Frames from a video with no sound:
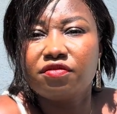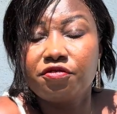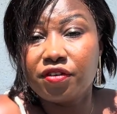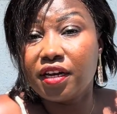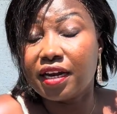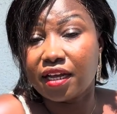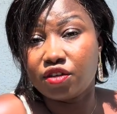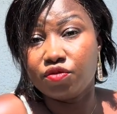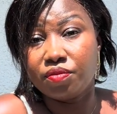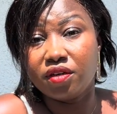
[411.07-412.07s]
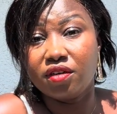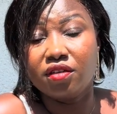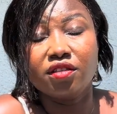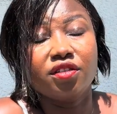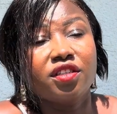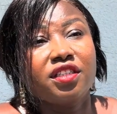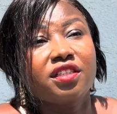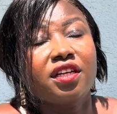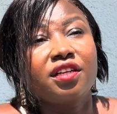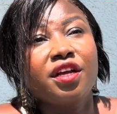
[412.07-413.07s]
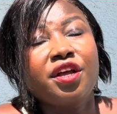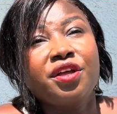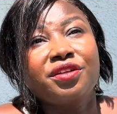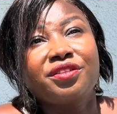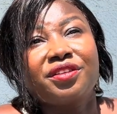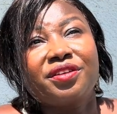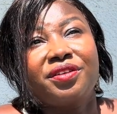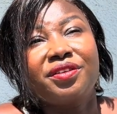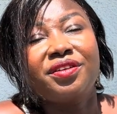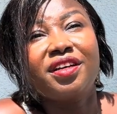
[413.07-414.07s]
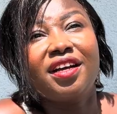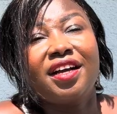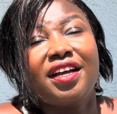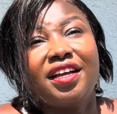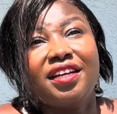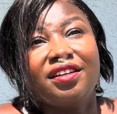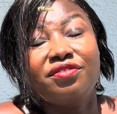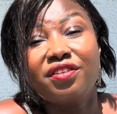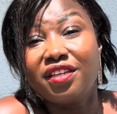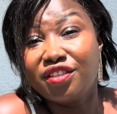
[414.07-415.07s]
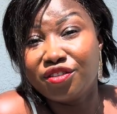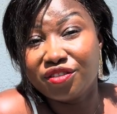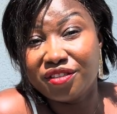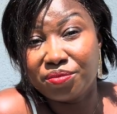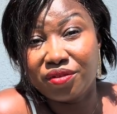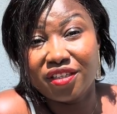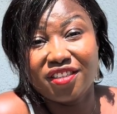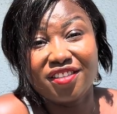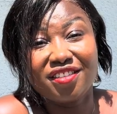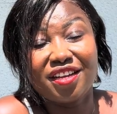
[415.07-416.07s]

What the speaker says: feel like you belong, you understand? So I fell into depression,